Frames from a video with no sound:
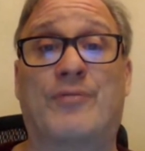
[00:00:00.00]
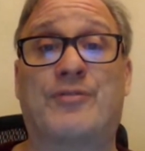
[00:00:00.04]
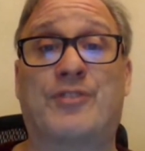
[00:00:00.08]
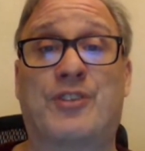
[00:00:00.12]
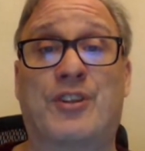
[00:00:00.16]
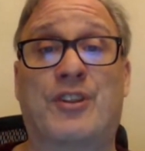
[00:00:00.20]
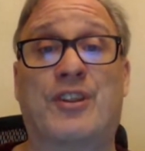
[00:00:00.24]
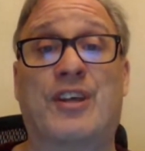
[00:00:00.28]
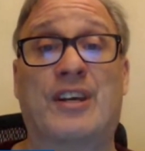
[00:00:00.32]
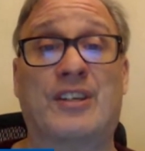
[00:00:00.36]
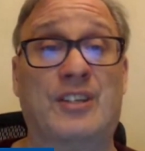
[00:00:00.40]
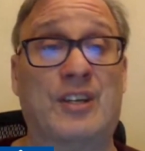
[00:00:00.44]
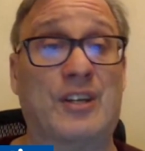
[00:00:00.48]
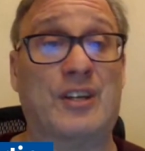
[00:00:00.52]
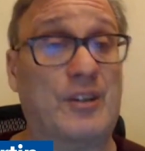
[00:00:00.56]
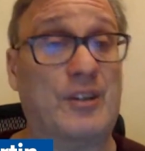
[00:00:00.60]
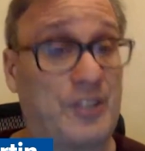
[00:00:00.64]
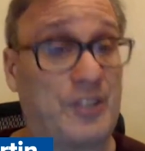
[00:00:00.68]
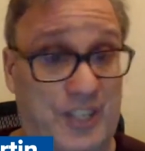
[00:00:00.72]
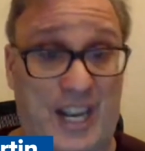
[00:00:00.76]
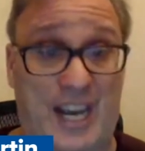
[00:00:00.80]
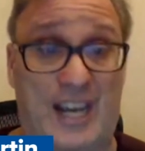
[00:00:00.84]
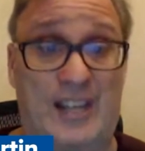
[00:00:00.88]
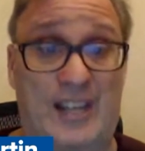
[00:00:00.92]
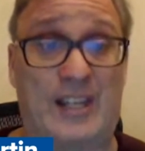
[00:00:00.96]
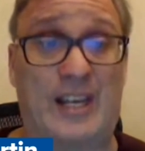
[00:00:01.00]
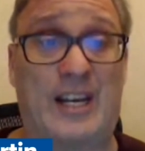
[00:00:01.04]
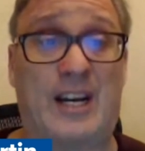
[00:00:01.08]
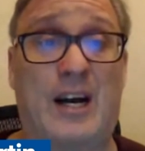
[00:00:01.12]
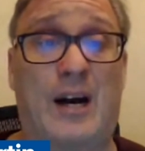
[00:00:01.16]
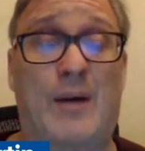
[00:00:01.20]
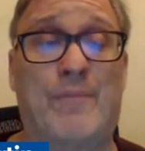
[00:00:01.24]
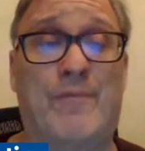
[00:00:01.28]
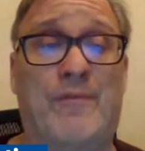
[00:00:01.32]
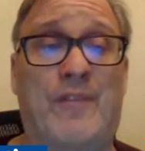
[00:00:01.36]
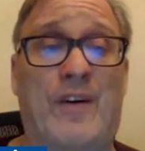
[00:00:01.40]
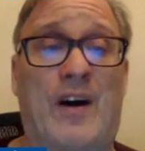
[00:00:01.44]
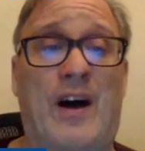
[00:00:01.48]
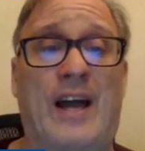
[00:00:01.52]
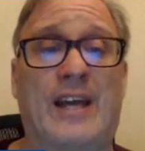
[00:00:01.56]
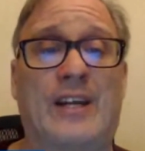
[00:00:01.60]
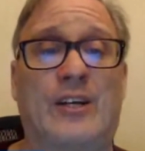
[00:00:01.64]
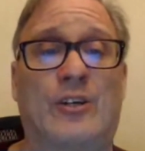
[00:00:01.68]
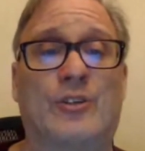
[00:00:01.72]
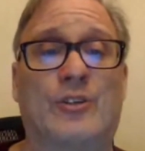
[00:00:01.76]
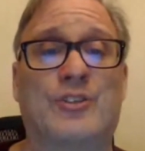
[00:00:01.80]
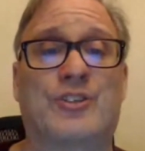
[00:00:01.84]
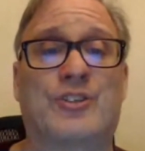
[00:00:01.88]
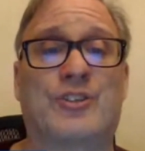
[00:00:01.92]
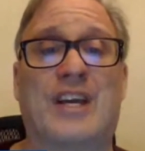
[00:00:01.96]
playoffs, the Stanley
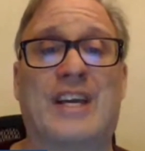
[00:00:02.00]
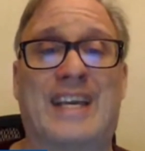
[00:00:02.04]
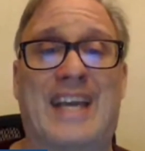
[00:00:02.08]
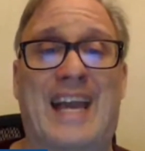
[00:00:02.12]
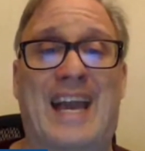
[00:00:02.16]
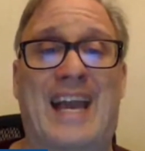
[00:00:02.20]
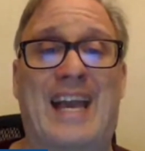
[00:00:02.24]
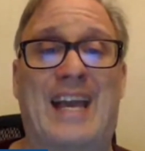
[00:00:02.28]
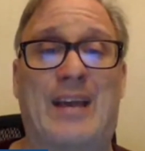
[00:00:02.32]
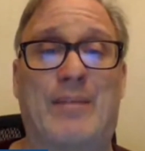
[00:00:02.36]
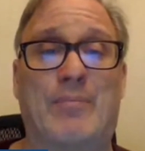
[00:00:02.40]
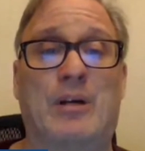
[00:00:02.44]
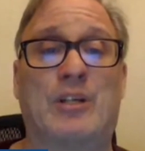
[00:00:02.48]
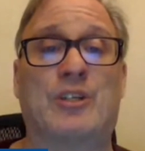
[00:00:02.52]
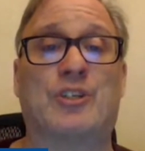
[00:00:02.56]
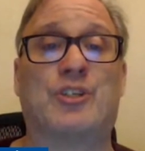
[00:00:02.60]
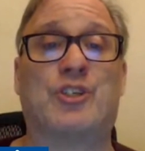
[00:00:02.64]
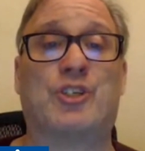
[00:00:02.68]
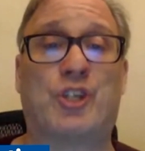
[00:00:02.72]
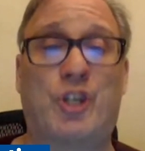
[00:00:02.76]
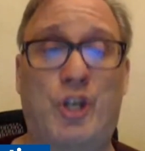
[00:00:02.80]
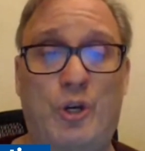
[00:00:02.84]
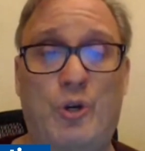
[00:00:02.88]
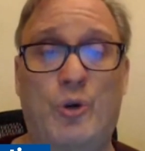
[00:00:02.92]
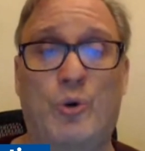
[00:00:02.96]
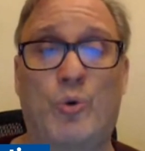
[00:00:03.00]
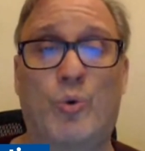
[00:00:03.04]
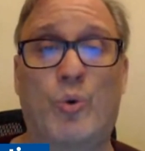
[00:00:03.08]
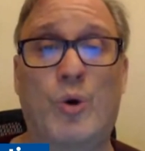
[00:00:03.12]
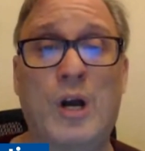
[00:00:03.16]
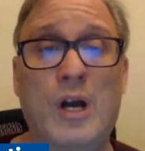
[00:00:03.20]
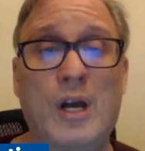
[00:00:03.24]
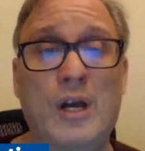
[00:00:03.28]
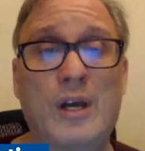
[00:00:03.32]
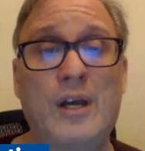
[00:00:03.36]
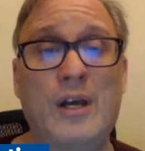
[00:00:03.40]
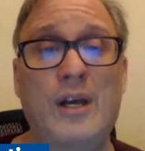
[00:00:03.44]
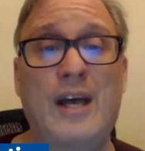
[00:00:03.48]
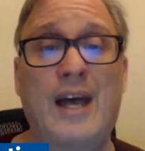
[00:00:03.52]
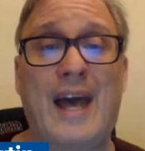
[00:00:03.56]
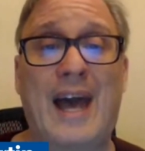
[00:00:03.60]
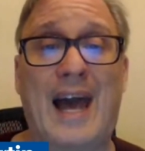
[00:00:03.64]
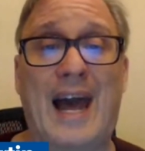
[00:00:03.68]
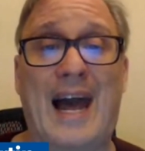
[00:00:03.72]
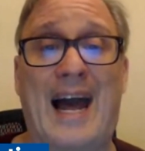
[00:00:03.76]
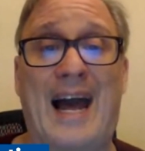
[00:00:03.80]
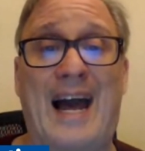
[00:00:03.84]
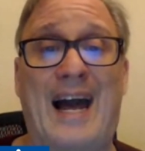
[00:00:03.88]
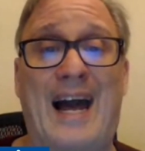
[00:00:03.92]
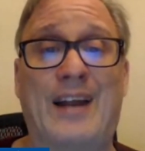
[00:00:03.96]
Cup Finals, Game 2
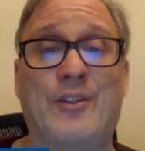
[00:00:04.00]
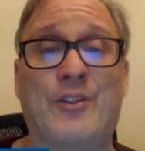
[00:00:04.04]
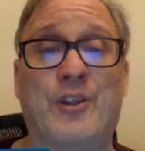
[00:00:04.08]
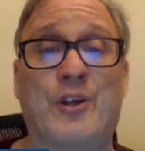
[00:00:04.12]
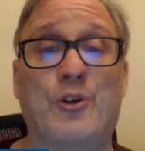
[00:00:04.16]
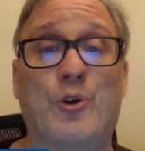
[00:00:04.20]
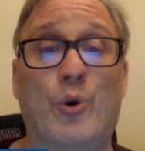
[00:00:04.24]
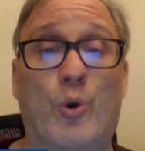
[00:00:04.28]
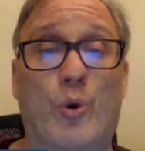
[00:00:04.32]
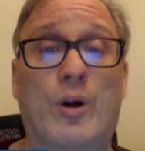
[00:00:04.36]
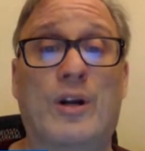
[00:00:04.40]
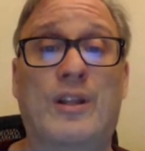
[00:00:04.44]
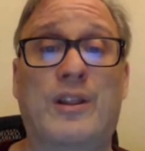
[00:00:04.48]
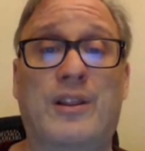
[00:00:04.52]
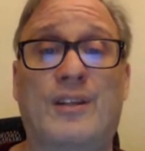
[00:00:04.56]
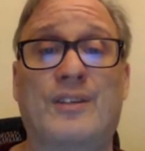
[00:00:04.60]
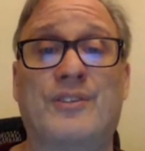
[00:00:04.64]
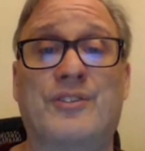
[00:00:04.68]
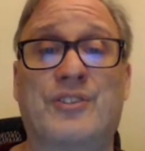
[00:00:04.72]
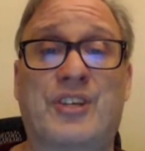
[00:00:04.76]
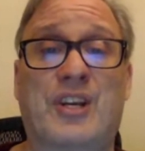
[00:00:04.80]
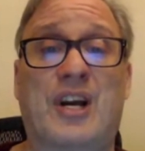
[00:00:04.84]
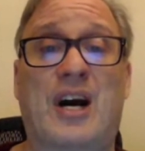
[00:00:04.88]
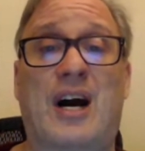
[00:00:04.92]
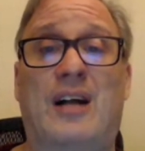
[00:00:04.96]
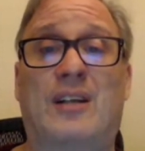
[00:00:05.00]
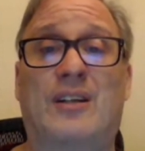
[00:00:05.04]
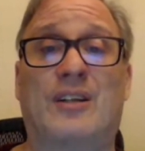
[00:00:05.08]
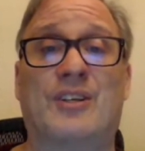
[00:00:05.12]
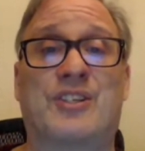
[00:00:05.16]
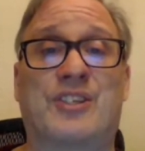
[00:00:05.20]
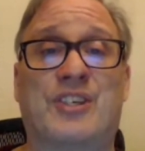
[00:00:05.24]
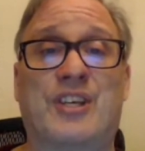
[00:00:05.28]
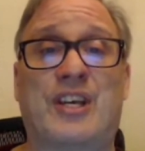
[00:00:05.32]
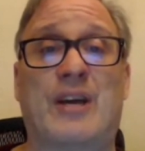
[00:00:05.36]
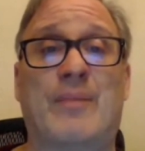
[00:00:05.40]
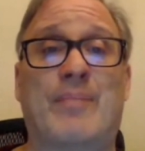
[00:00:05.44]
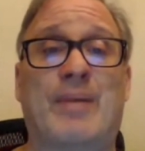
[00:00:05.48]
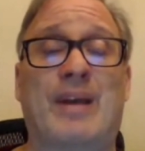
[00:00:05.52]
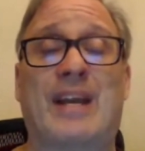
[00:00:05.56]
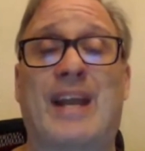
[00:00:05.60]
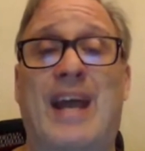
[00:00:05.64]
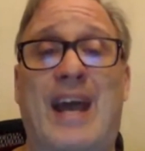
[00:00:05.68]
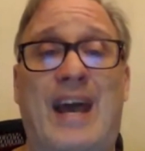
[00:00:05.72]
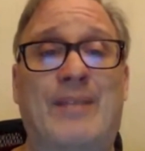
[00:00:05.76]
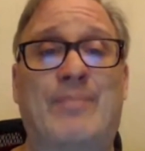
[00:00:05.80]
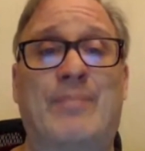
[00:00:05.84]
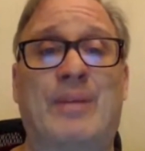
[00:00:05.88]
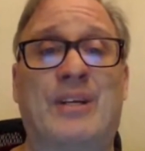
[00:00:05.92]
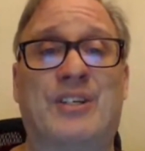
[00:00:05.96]
at the North Coliseum in
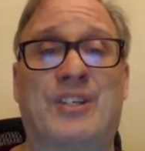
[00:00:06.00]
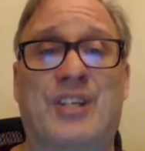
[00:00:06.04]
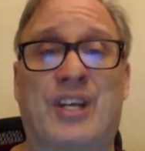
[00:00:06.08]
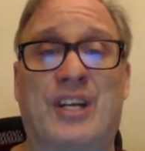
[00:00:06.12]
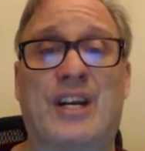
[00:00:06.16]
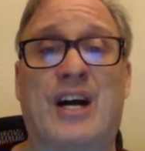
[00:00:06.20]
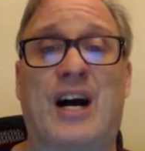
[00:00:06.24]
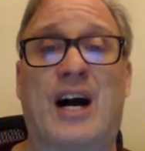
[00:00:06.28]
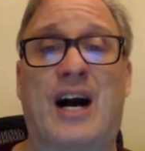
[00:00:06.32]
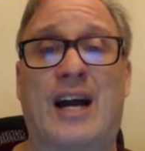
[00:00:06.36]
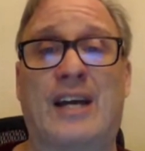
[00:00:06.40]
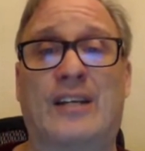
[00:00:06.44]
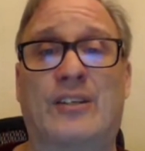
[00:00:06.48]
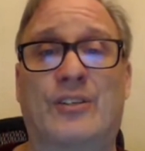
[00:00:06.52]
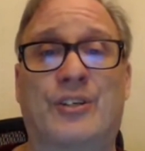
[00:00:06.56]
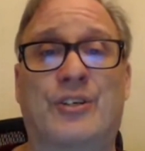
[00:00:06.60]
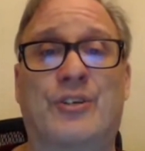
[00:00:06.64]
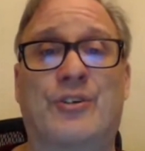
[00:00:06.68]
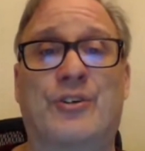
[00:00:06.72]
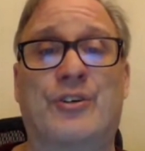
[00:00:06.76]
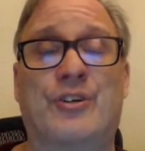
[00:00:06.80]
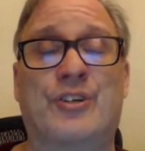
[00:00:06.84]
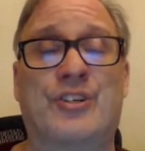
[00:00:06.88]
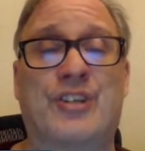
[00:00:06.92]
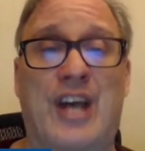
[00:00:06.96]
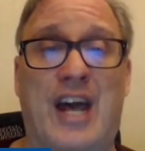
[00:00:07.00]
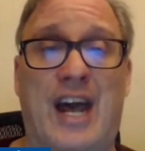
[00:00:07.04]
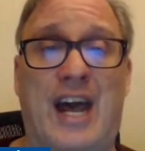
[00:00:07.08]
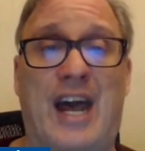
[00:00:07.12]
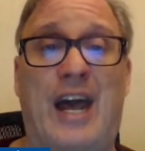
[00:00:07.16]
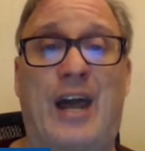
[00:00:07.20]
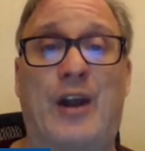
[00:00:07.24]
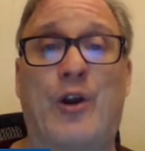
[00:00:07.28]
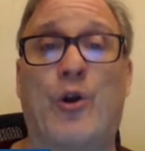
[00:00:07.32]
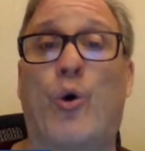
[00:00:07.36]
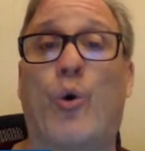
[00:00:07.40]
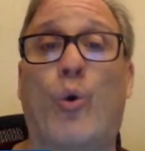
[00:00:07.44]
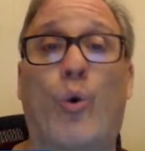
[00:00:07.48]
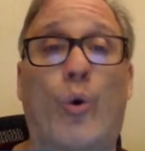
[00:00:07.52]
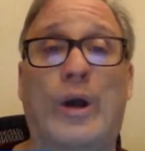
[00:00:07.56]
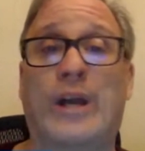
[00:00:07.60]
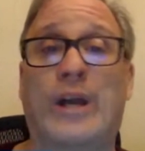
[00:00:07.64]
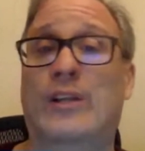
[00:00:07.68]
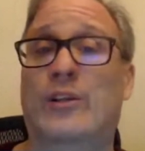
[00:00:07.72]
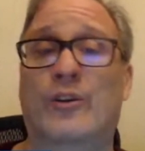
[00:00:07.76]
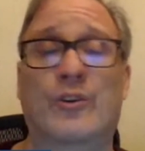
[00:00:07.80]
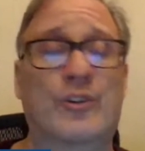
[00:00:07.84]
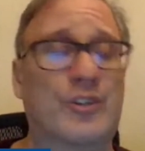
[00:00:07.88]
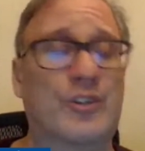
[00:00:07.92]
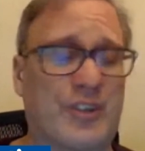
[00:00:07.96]
Edmonton, Islanders and
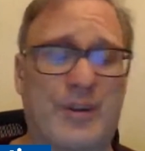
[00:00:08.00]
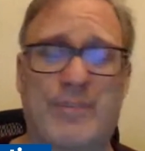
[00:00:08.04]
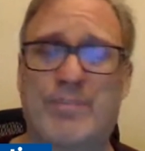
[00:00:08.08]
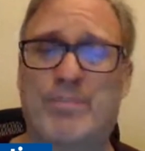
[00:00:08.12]
Oilers.